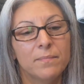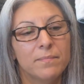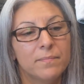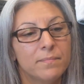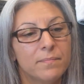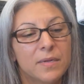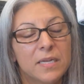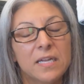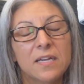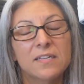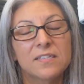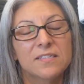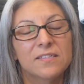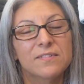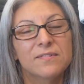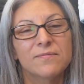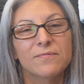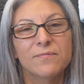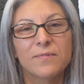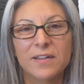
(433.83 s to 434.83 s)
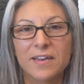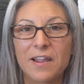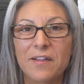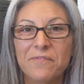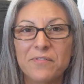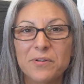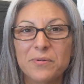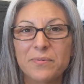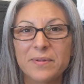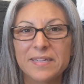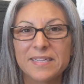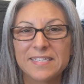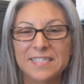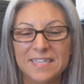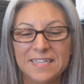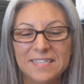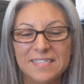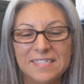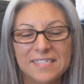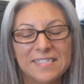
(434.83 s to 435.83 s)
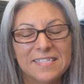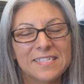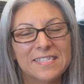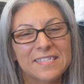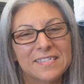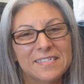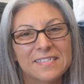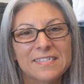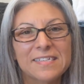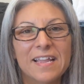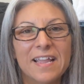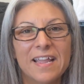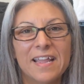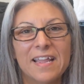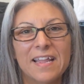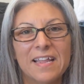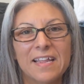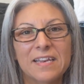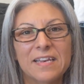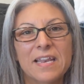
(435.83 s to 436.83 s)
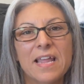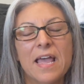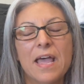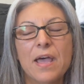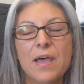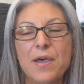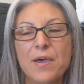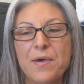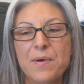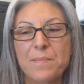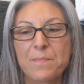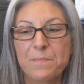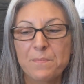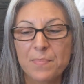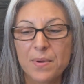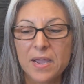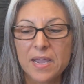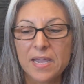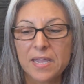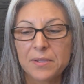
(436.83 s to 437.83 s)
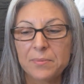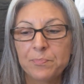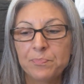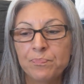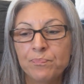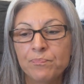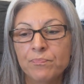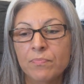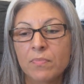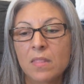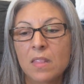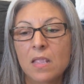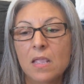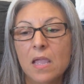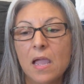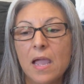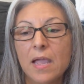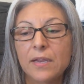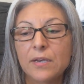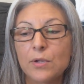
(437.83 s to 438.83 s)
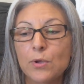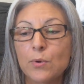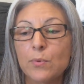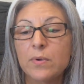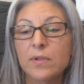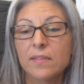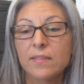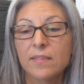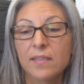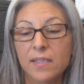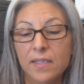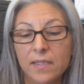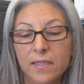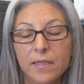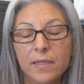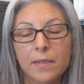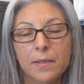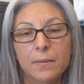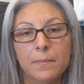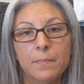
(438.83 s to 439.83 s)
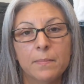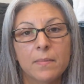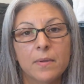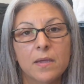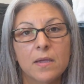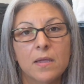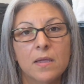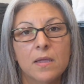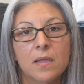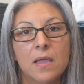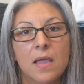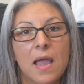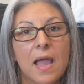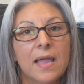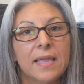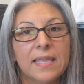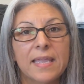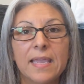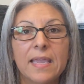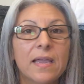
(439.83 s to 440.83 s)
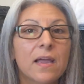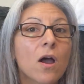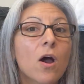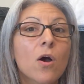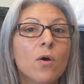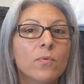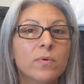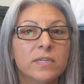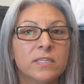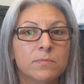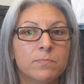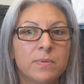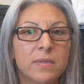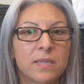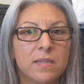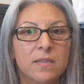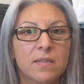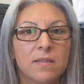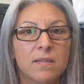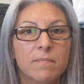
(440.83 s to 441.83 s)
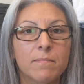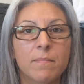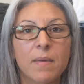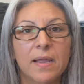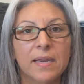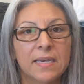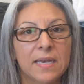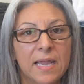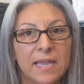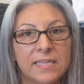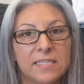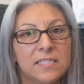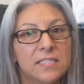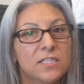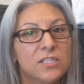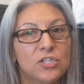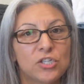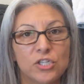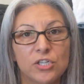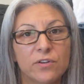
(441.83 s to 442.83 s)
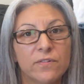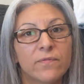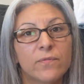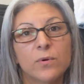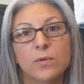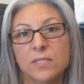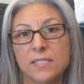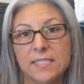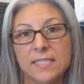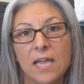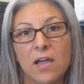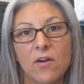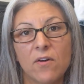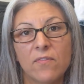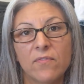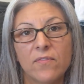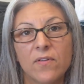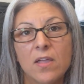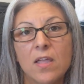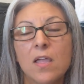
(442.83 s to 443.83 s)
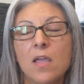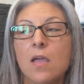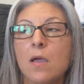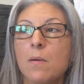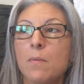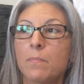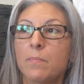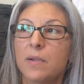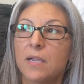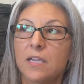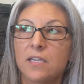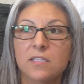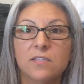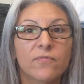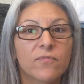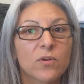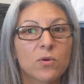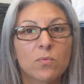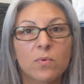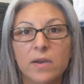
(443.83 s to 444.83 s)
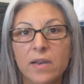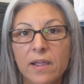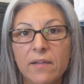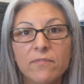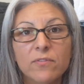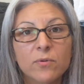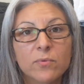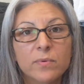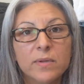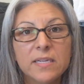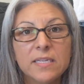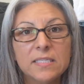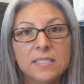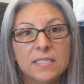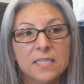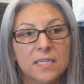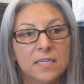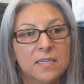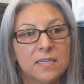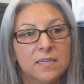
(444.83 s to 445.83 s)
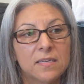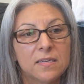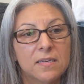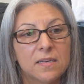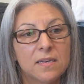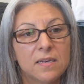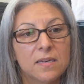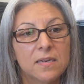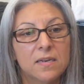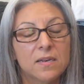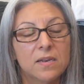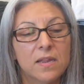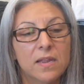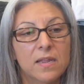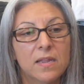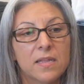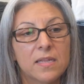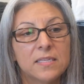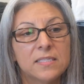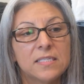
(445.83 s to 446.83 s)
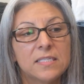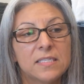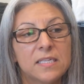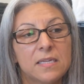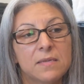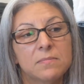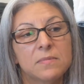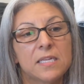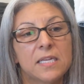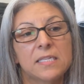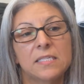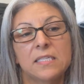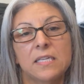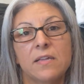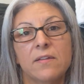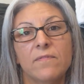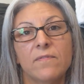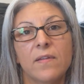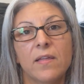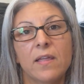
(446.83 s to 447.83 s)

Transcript: because whatever reasons. And but I know with him, I can't always be my nice, cheerful self, because for whatever reason, it seems as if